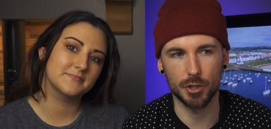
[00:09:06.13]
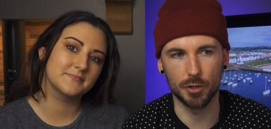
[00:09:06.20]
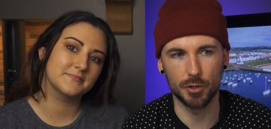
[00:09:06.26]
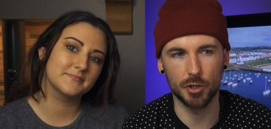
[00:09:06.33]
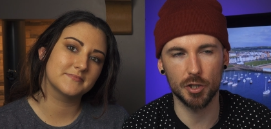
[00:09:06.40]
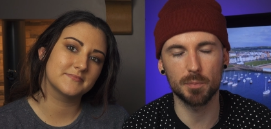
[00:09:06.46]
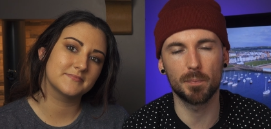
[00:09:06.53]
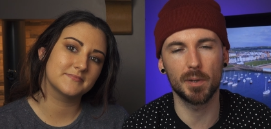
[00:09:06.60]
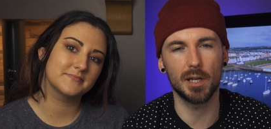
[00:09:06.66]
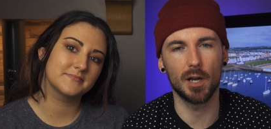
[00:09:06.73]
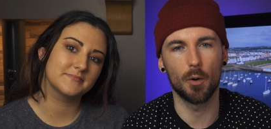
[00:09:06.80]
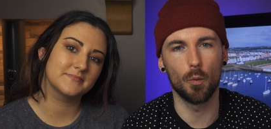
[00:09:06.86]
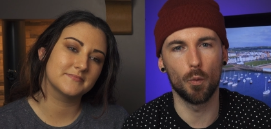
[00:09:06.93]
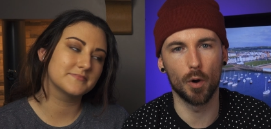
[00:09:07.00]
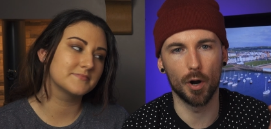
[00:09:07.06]
Speaker 1: should just be
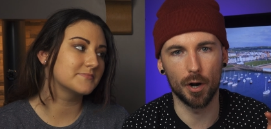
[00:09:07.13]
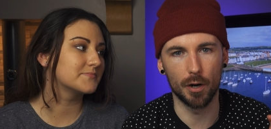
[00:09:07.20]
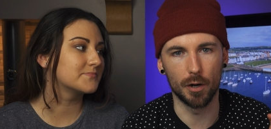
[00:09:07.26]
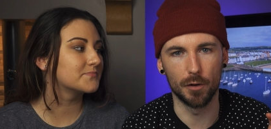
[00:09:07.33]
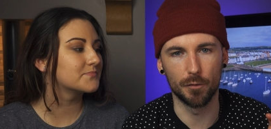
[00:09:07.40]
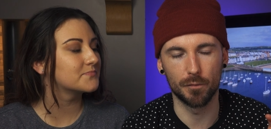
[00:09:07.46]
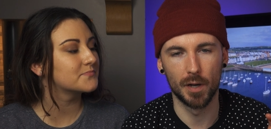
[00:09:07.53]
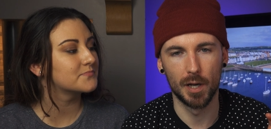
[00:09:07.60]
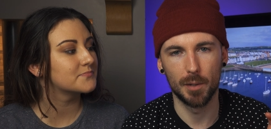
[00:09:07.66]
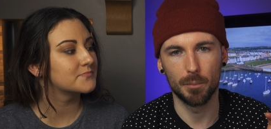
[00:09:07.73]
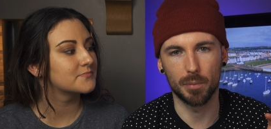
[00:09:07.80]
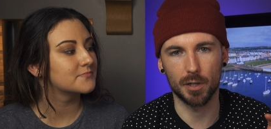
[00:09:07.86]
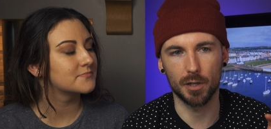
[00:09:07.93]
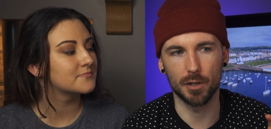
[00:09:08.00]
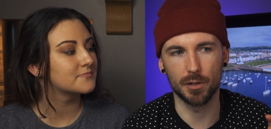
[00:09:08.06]
aware of
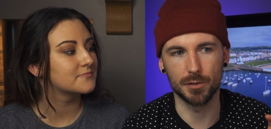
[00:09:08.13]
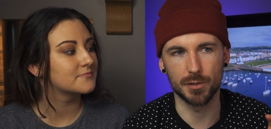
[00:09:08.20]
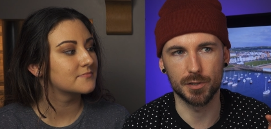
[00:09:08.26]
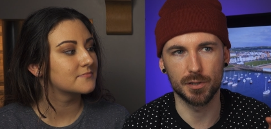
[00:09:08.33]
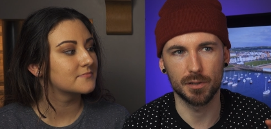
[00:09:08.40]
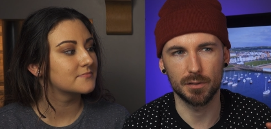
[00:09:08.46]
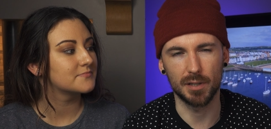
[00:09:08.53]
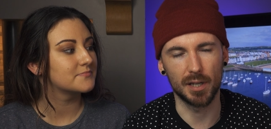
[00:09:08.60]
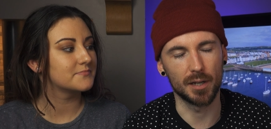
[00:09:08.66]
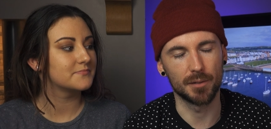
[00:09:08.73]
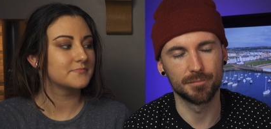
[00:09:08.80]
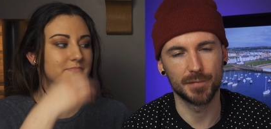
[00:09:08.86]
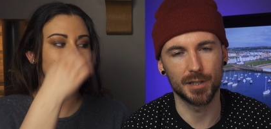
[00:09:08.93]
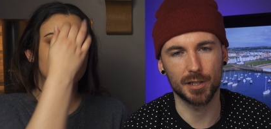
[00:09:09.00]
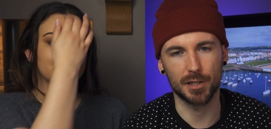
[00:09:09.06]
because, yeah,
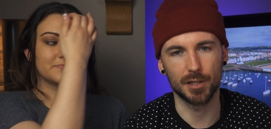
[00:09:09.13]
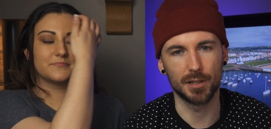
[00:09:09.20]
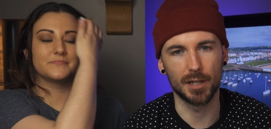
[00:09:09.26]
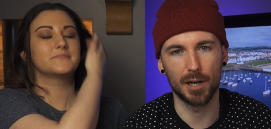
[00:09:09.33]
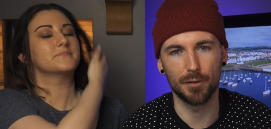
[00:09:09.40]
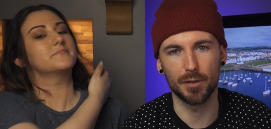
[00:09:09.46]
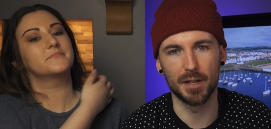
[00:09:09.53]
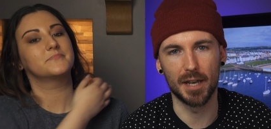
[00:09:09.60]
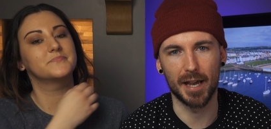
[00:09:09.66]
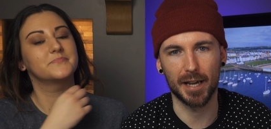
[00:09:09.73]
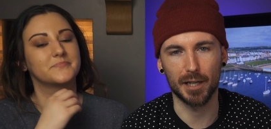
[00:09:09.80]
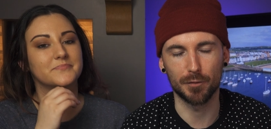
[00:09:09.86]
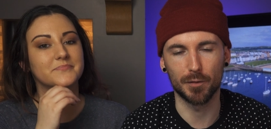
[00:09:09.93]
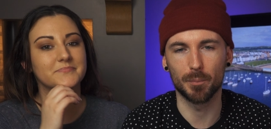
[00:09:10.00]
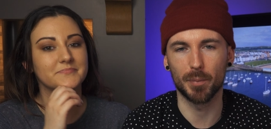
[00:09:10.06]
it can have a
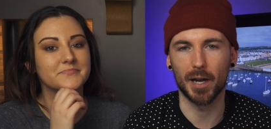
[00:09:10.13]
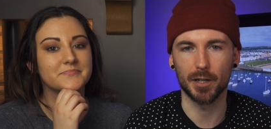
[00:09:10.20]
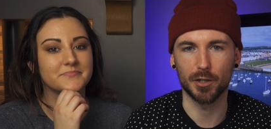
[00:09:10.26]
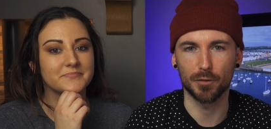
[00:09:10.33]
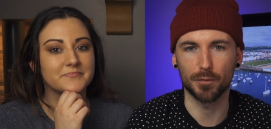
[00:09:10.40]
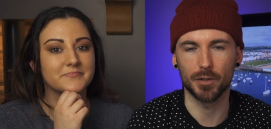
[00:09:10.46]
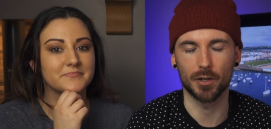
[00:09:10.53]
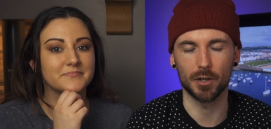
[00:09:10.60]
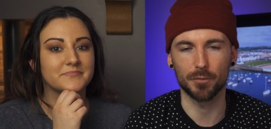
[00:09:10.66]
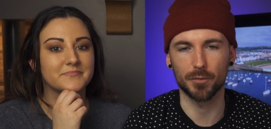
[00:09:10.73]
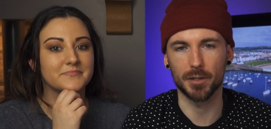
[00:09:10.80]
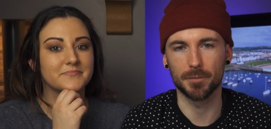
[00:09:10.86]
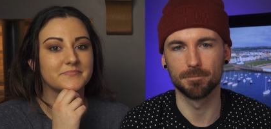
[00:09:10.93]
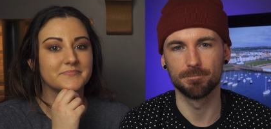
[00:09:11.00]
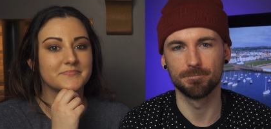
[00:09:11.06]
negative impact on your photography.
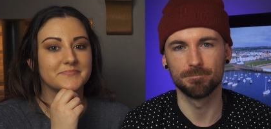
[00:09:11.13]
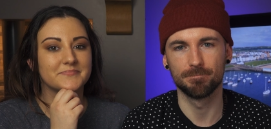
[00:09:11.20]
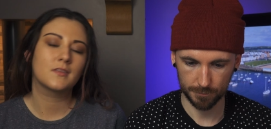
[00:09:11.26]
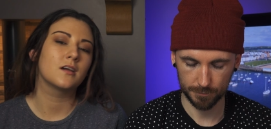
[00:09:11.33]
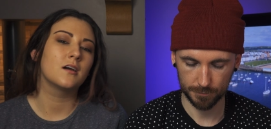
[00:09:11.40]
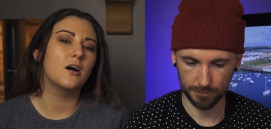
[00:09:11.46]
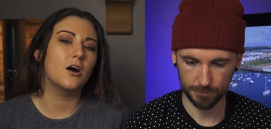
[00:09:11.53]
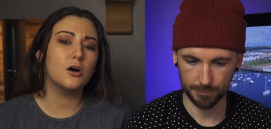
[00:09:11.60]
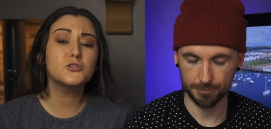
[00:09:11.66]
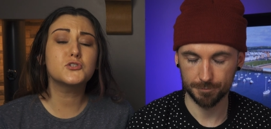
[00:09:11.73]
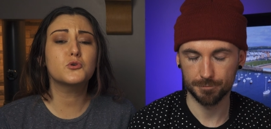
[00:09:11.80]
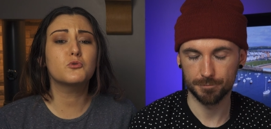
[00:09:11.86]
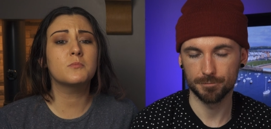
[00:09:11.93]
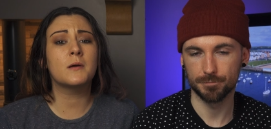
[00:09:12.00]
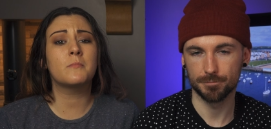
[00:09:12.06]

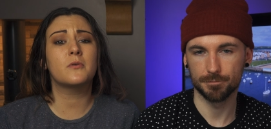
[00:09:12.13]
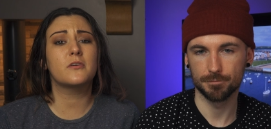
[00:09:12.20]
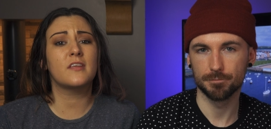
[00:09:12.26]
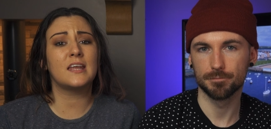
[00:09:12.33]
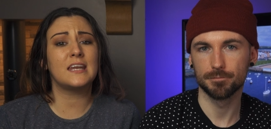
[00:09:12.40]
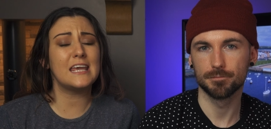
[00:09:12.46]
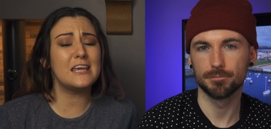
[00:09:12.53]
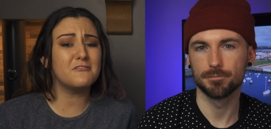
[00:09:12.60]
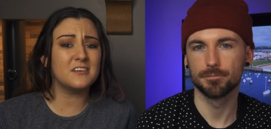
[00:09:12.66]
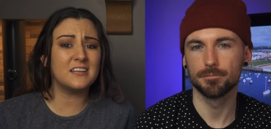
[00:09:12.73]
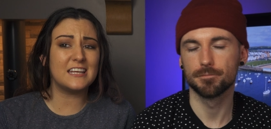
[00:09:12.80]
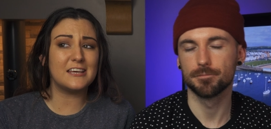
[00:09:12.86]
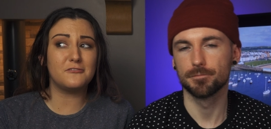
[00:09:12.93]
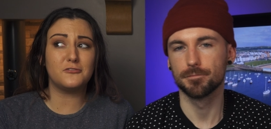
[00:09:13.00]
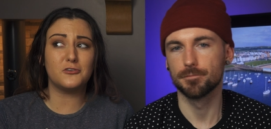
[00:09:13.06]
Speaker 2: Also remember that even
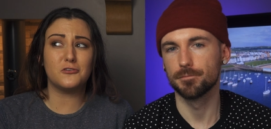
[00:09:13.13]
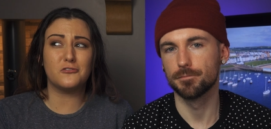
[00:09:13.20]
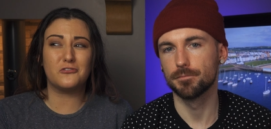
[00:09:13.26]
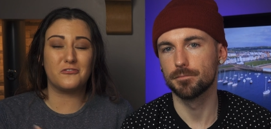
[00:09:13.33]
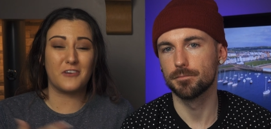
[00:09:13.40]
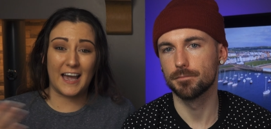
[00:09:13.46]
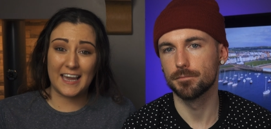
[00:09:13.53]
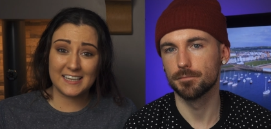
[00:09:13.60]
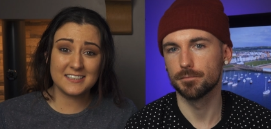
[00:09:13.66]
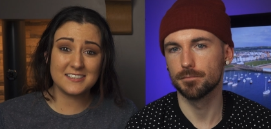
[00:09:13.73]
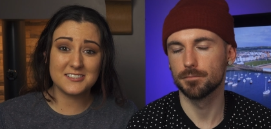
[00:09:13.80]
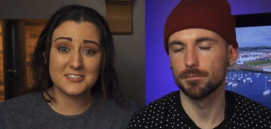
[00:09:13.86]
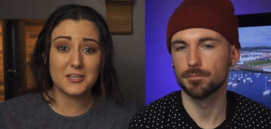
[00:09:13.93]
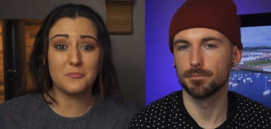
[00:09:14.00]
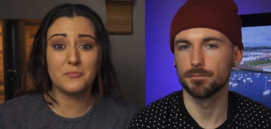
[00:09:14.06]
if you find
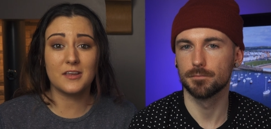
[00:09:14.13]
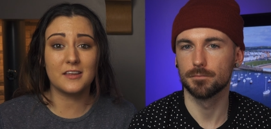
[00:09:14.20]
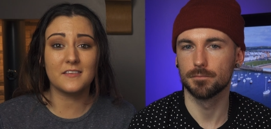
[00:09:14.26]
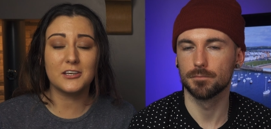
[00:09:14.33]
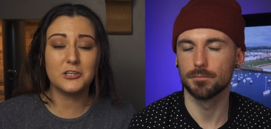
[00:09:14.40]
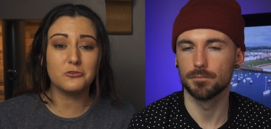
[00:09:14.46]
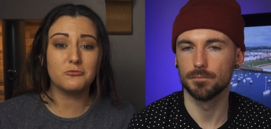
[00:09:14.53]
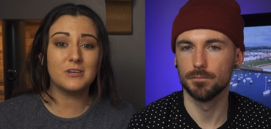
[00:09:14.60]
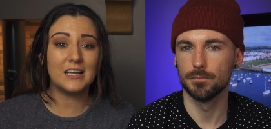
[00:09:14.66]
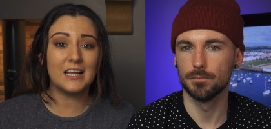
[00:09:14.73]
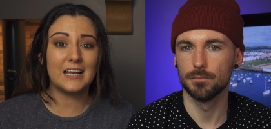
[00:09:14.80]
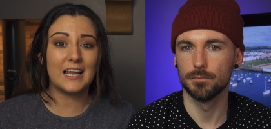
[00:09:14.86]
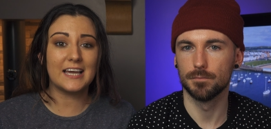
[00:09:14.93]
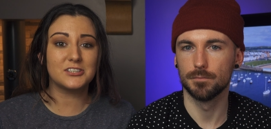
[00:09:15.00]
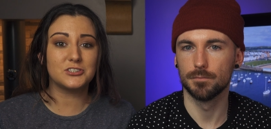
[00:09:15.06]
something that you really
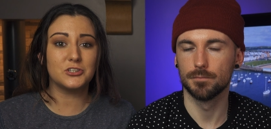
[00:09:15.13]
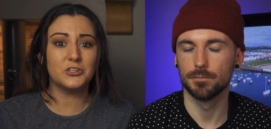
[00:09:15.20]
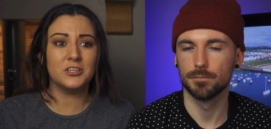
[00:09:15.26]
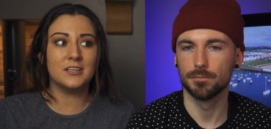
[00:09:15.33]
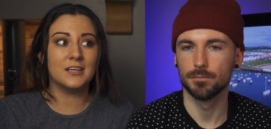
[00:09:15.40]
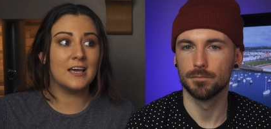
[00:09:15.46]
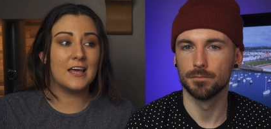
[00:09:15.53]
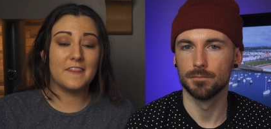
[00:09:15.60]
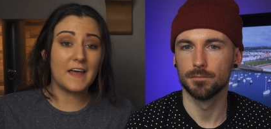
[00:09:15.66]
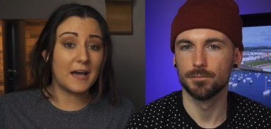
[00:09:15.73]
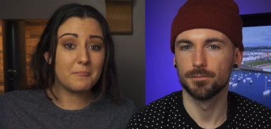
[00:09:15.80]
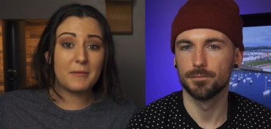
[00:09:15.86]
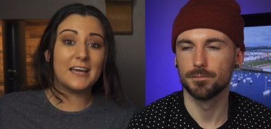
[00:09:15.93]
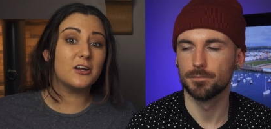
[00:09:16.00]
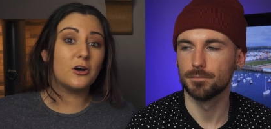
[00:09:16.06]
like doing,
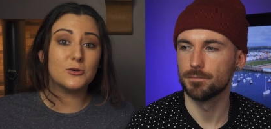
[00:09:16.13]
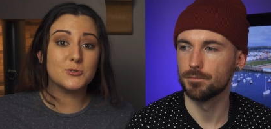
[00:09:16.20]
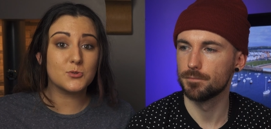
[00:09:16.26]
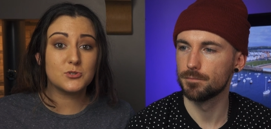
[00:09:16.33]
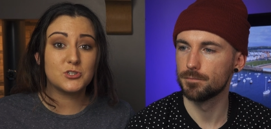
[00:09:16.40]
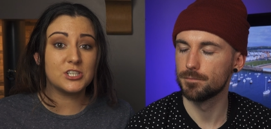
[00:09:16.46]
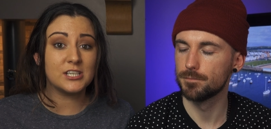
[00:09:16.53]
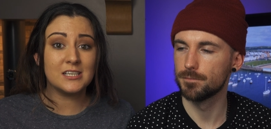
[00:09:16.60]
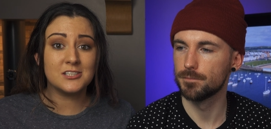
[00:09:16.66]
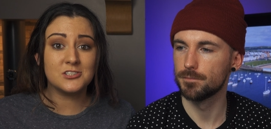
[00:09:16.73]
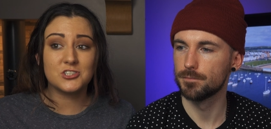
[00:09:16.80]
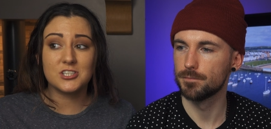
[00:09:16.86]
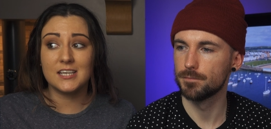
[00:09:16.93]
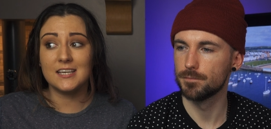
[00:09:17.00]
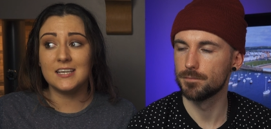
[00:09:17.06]
that might also
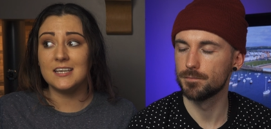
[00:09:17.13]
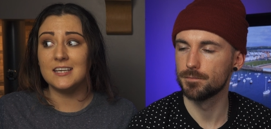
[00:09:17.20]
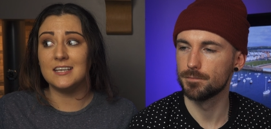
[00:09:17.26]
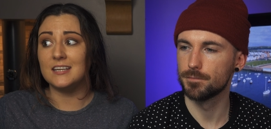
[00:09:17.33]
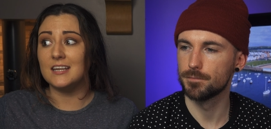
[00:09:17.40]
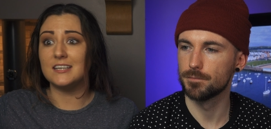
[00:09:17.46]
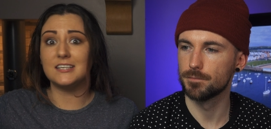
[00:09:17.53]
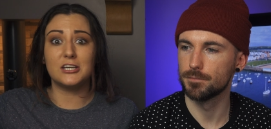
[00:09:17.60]
change in a